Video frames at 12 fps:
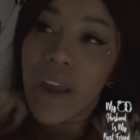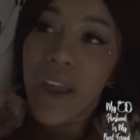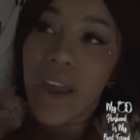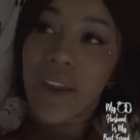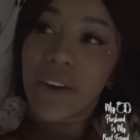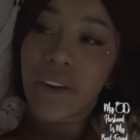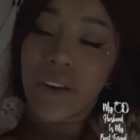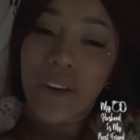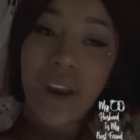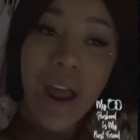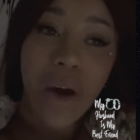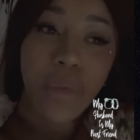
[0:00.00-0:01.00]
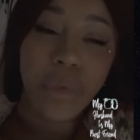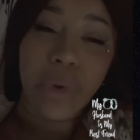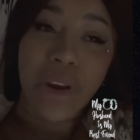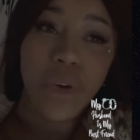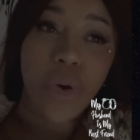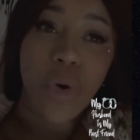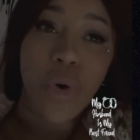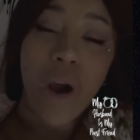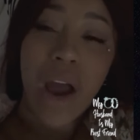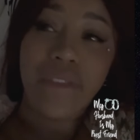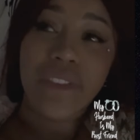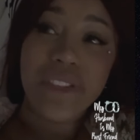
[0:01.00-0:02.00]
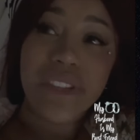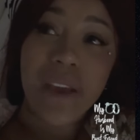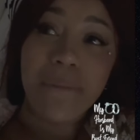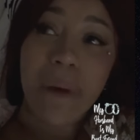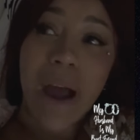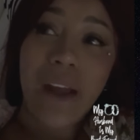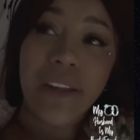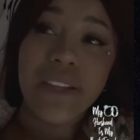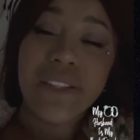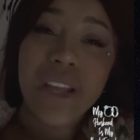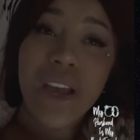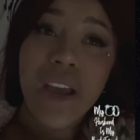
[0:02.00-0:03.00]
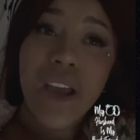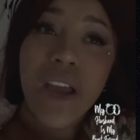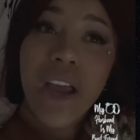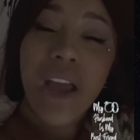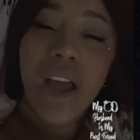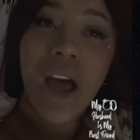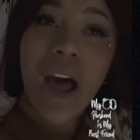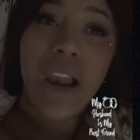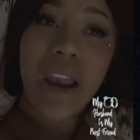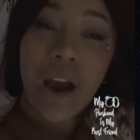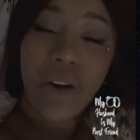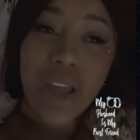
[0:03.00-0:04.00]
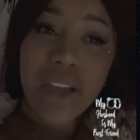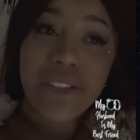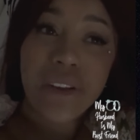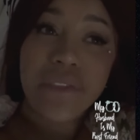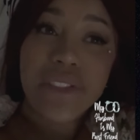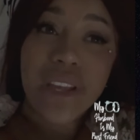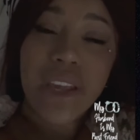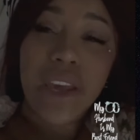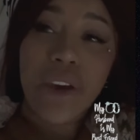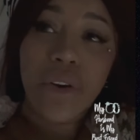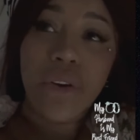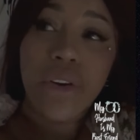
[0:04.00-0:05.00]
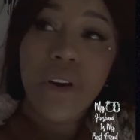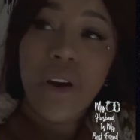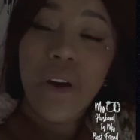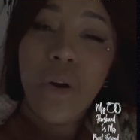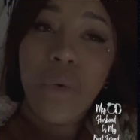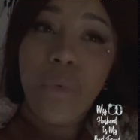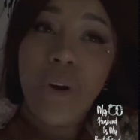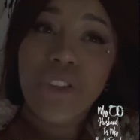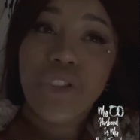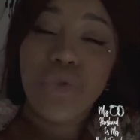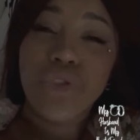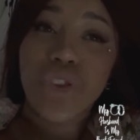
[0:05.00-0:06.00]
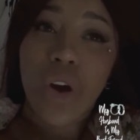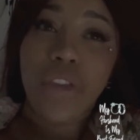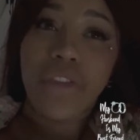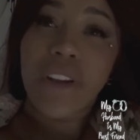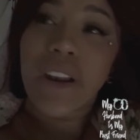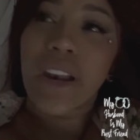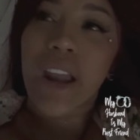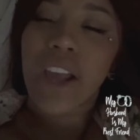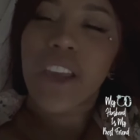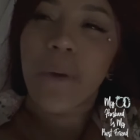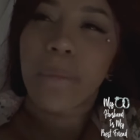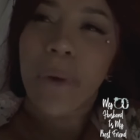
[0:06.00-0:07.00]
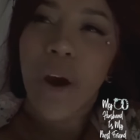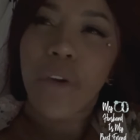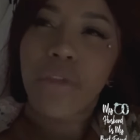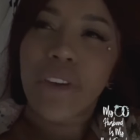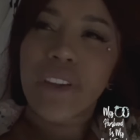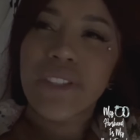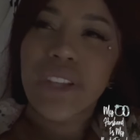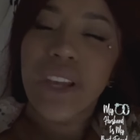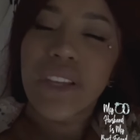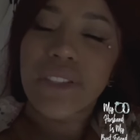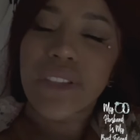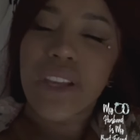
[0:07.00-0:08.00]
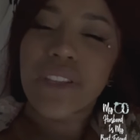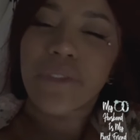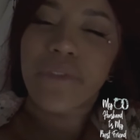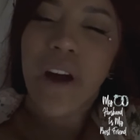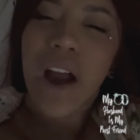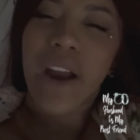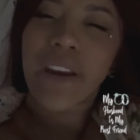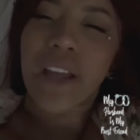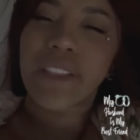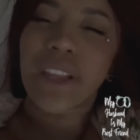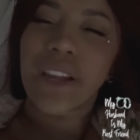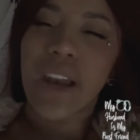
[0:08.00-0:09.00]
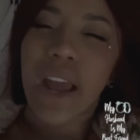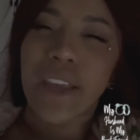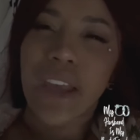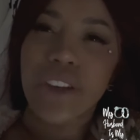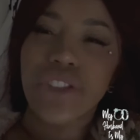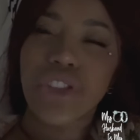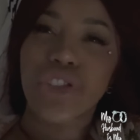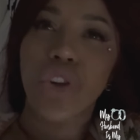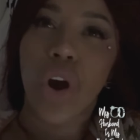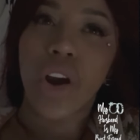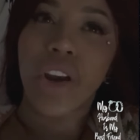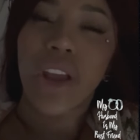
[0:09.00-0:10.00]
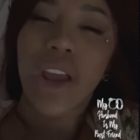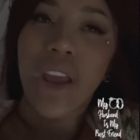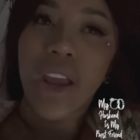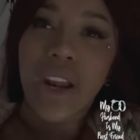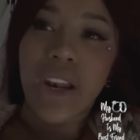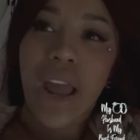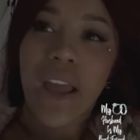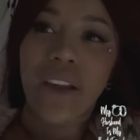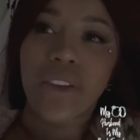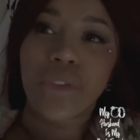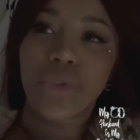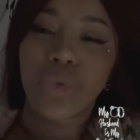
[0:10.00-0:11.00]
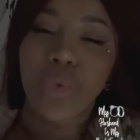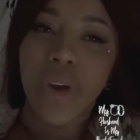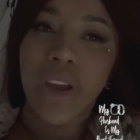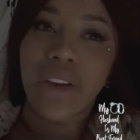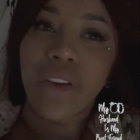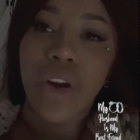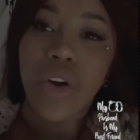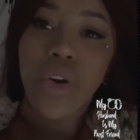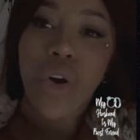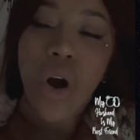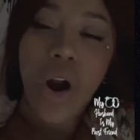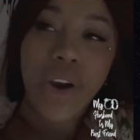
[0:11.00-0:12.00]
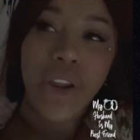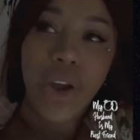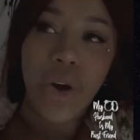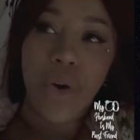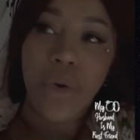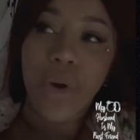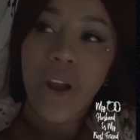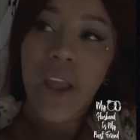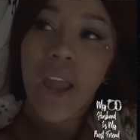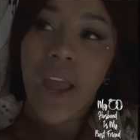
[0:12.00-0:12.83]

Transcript: And we don't all have the same bodies. Allow yourself to heal. Once you start feeling like your pelvis is fine, I think, like, y'all should start, like, doing cardio.